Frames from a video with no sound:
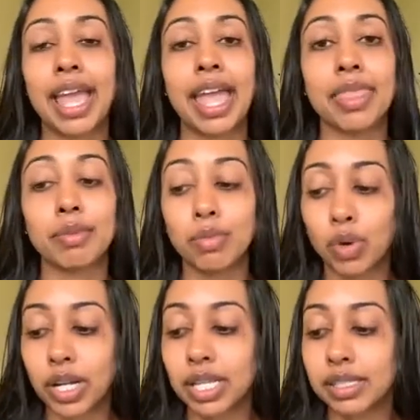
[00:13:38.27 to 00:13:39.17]
And the
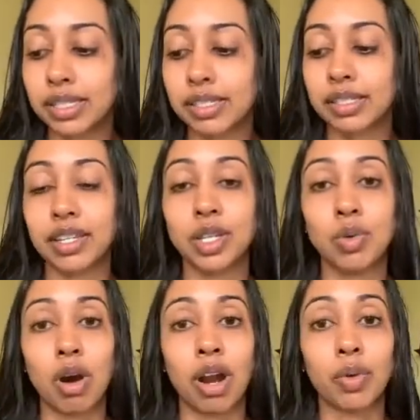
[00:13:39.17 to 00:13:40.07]
more consistent you
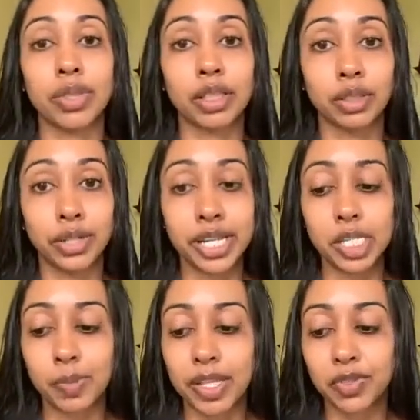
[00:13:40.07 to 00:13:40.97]
are with a learning
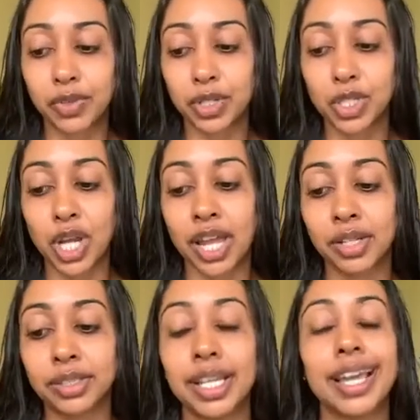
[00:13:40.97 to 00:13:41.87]
space for your
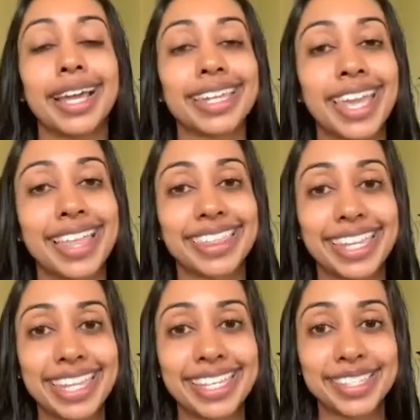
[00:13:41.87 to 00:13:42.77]
child, again,
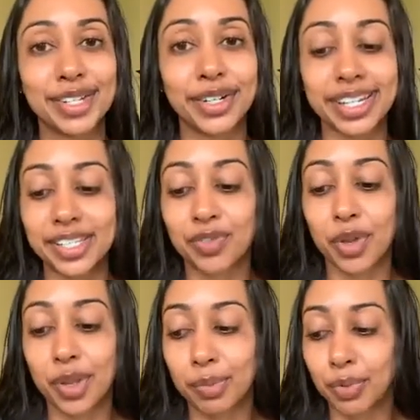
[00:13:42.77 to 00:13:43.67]
the easier it is for
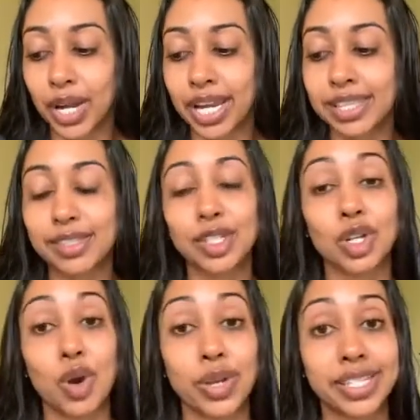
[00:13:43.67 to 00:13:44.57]
their brains to
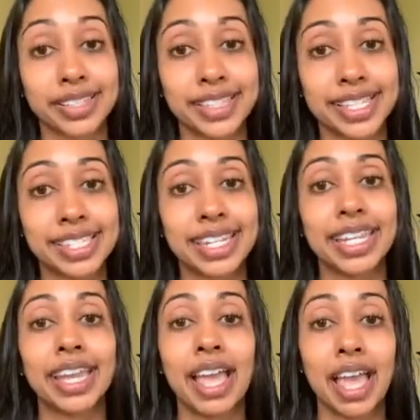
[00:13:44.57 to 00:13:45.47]
go into
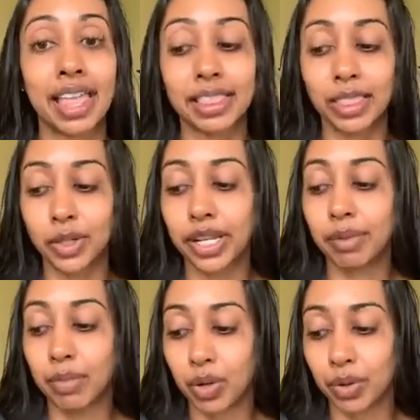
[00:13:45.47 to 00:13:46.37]
listening and
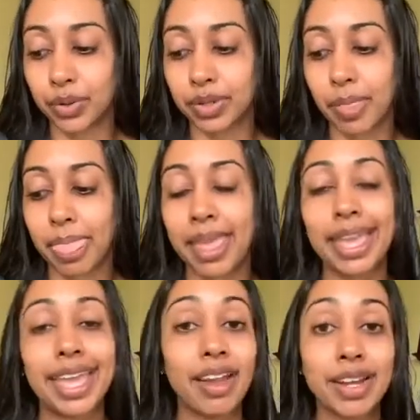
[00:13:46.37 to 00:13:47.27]
learning mode.
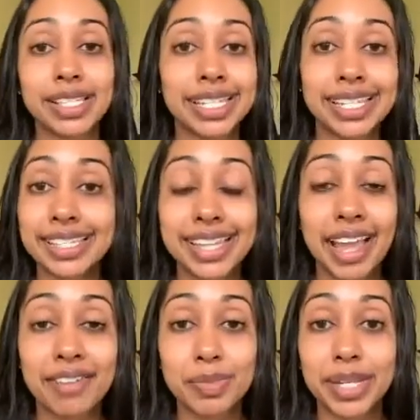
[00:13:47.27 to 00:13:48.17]
And honestly, it doesn't
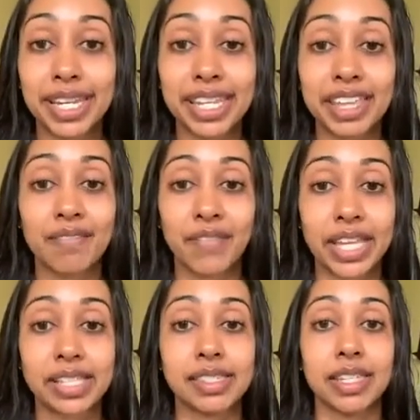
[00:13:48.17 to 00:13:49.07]
have to be anything
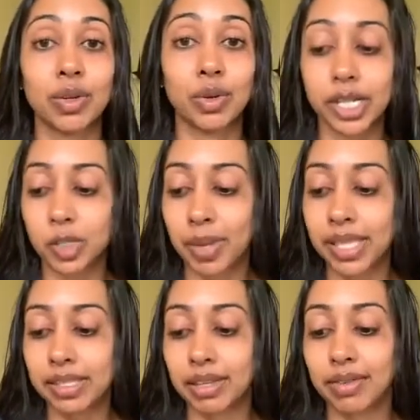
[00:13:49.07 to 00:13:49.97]
fancy or
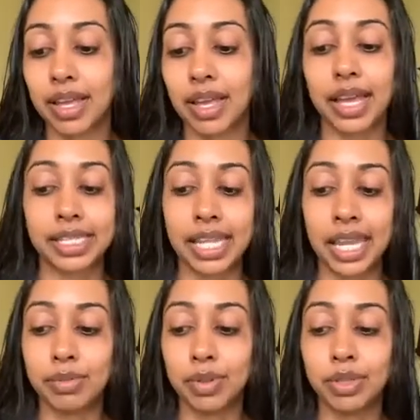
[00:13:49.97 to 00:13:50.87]
expensive. A
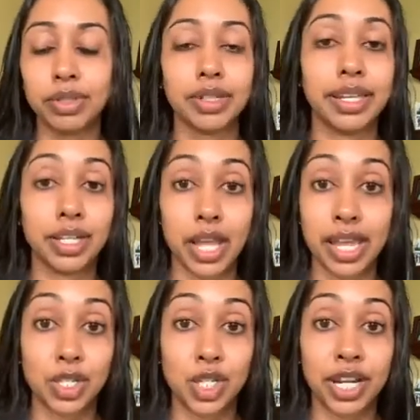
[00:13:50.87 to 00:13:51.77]
table and
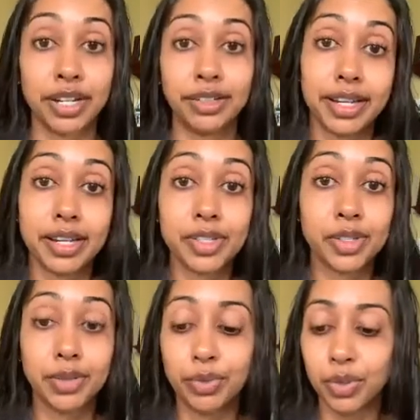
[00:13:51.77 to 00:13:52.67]
a chair in a
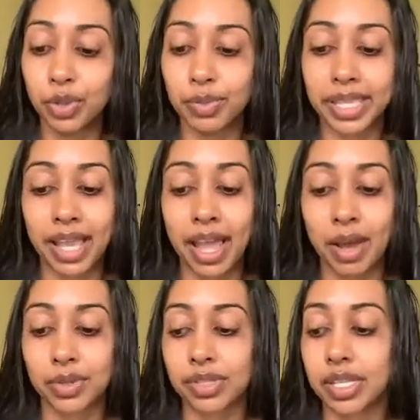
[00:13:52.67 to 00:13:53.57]
certain room in the
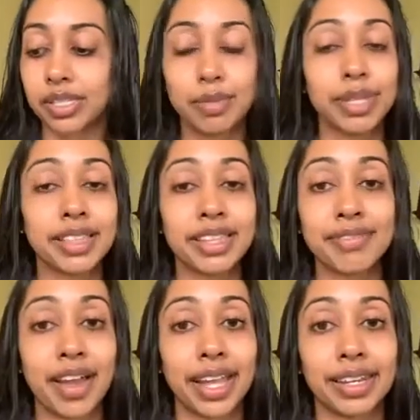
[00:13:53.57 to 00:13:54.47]
house is completely
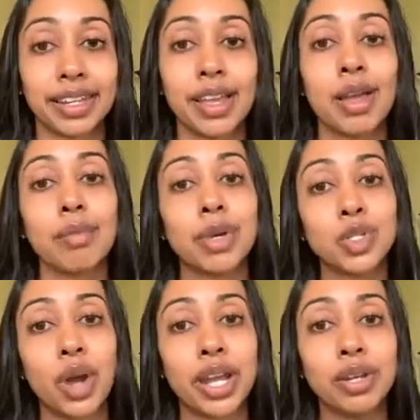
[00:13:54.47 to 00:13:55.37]
fine. But
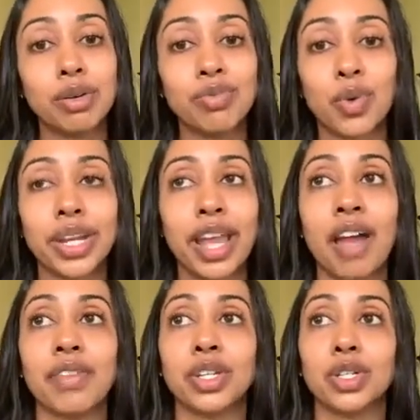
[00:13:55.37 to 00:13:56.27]
try to avoid
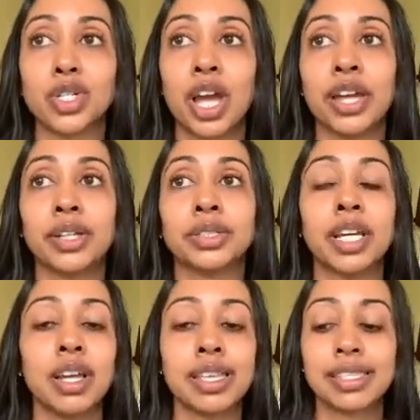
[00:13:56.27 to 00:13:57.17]
having your child
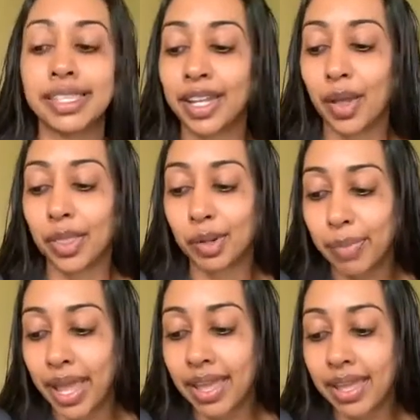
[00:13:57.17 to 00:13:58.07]
sitting on their
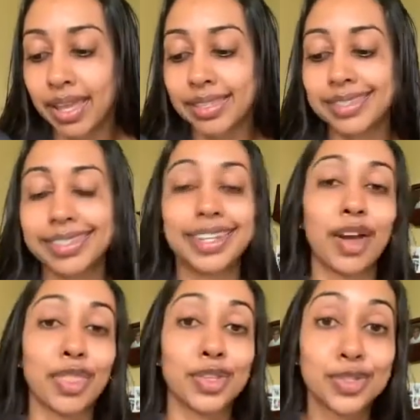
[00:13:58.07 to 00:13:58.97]
bed, sitting
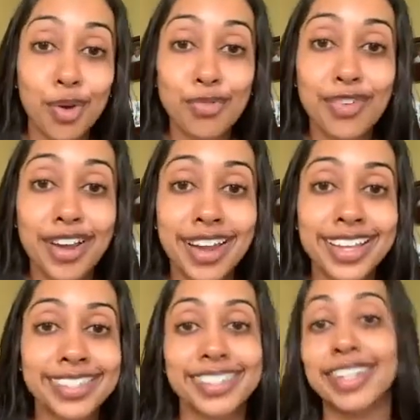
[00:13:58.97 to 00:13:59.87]
on the
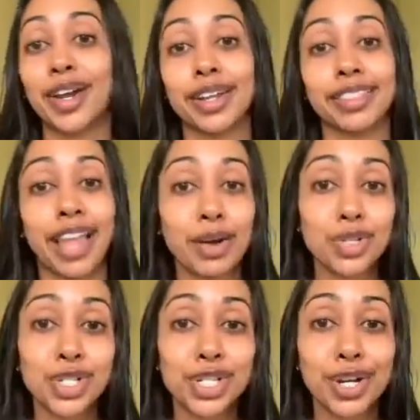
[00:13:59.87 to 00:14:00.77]
sofa, sitting on a
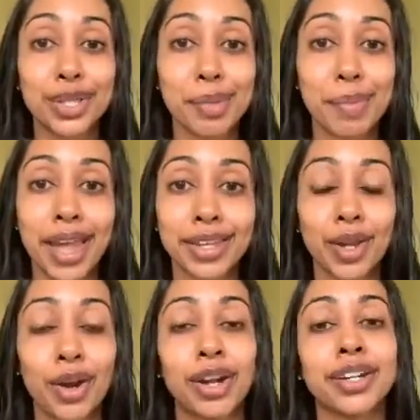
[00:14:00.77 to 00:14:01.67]
lounge chair in the
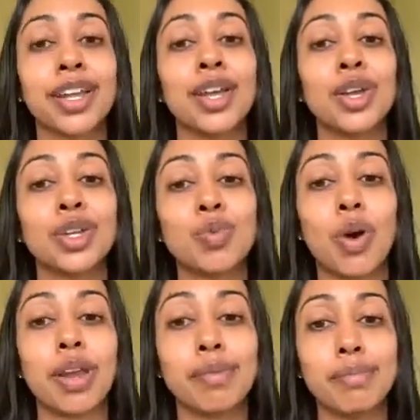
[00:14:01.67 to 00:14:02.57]
backyard. You want to